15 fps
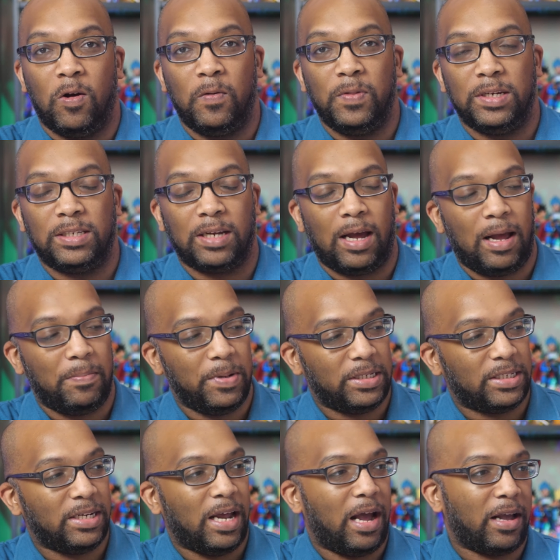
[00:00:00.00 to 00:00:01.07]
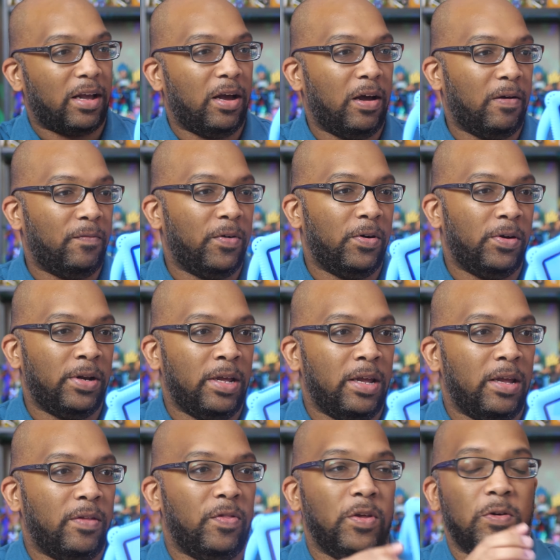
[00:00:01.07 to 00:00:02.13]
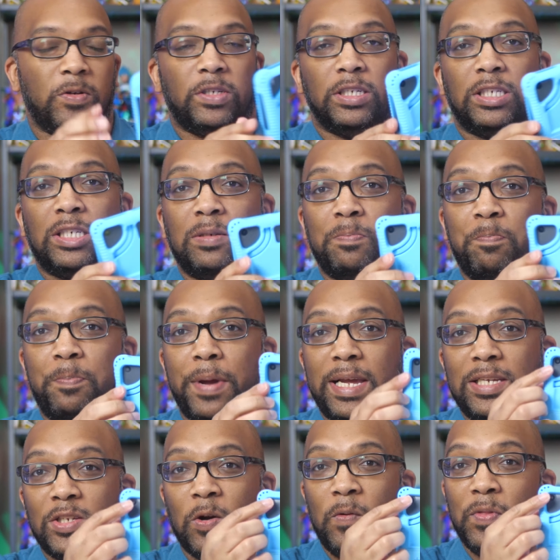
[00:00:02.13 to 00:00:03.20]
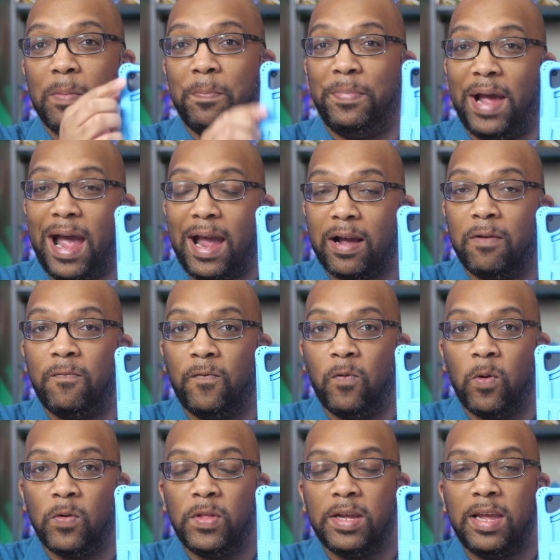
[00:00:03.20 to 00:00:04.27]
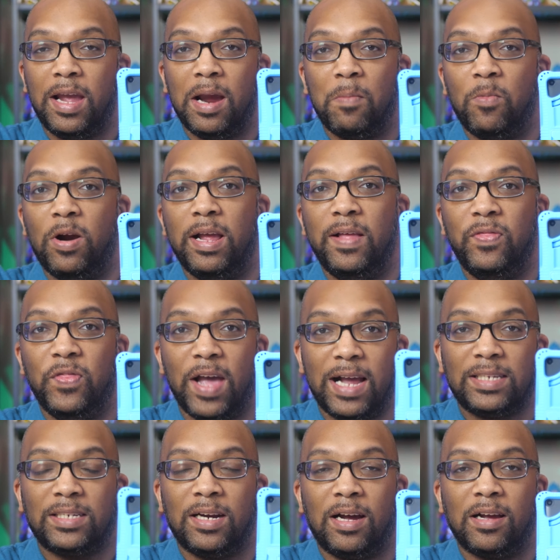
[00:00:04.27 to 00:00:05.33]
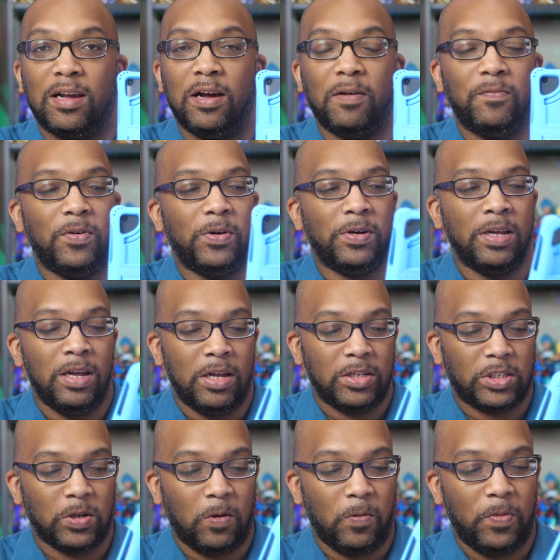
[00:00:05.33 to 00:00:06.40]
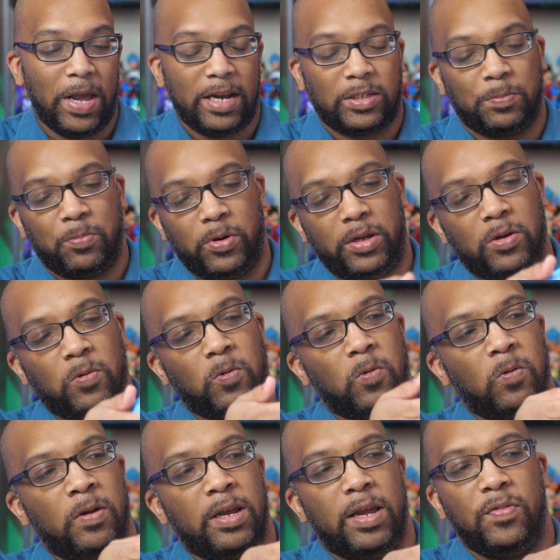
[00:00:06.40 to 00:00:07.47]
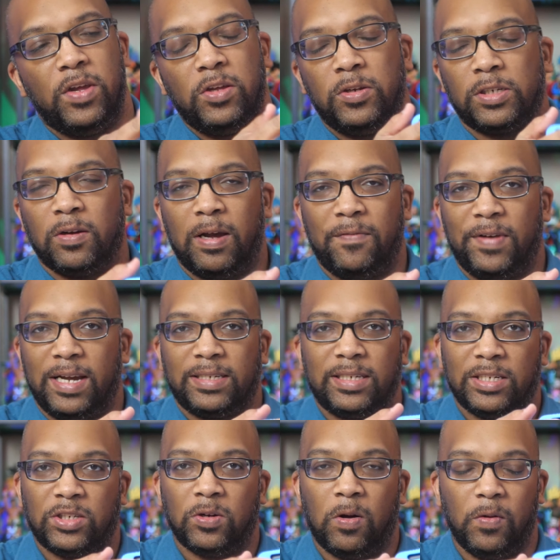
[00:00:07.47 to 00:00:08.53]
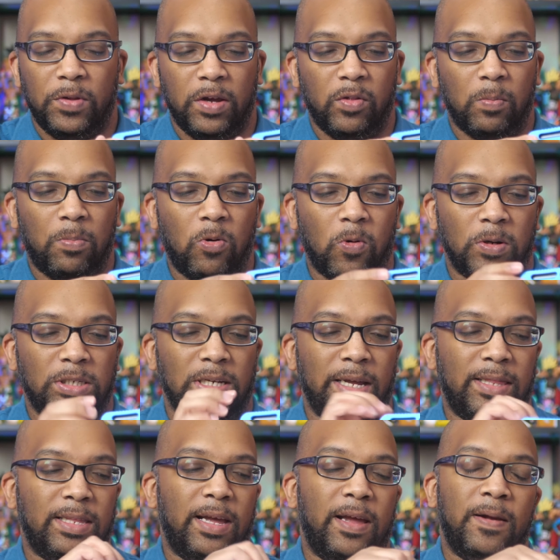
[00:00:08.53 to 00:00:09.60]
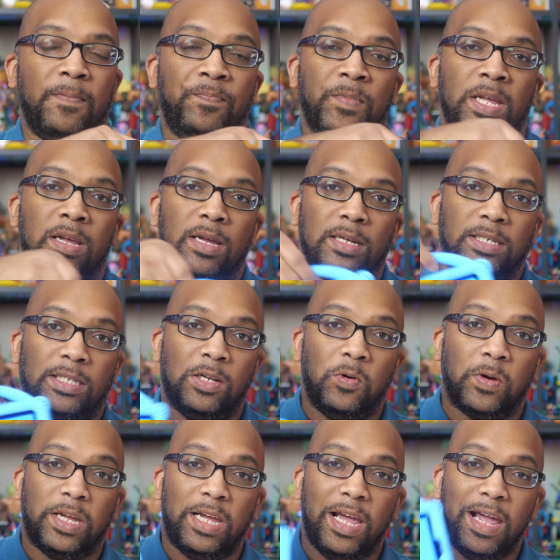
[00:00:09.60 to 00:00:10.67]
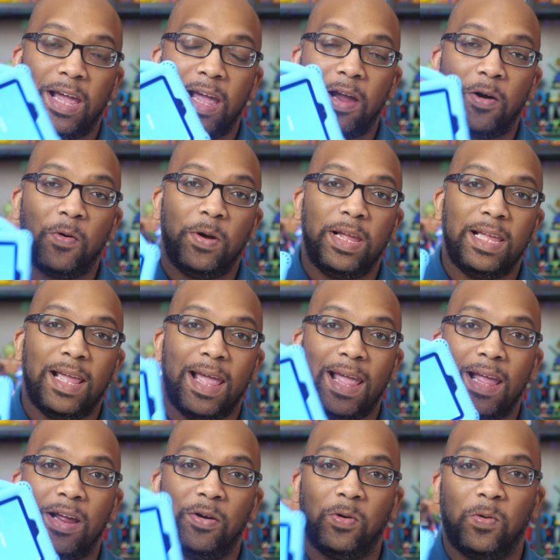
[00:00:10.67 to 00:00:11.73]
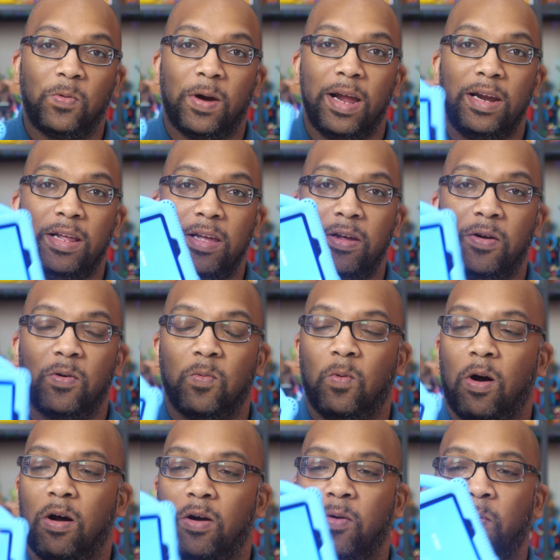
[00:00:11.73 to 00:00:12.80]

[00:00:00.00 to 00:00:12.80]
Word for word: on the top, it's not covered. There's a space on the back for the camera and that's not covered. So that's pretty cool. And then you still have access to all the other ports like that. This little carrying handle right here, walk